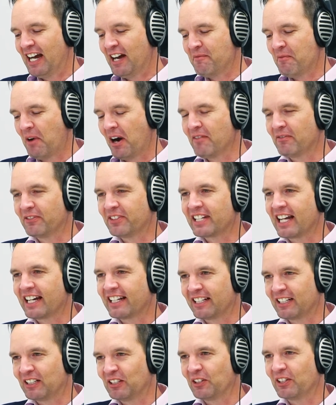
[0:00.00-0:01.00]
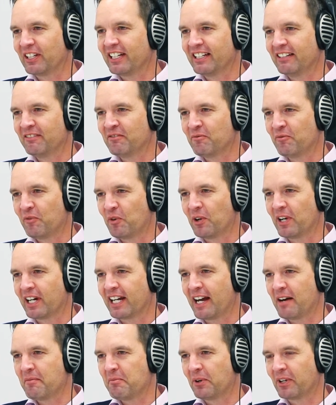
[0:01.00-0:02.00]
I've started looking for a
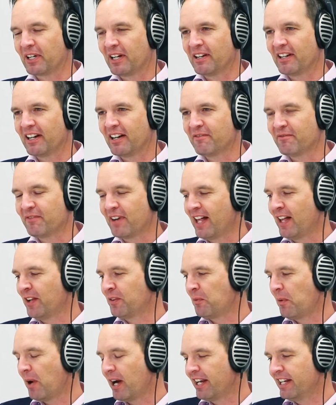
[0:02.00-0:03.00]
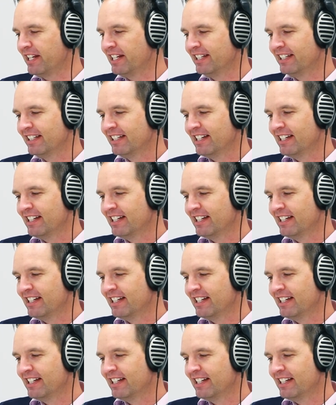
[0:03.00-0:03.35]
couple, and I found one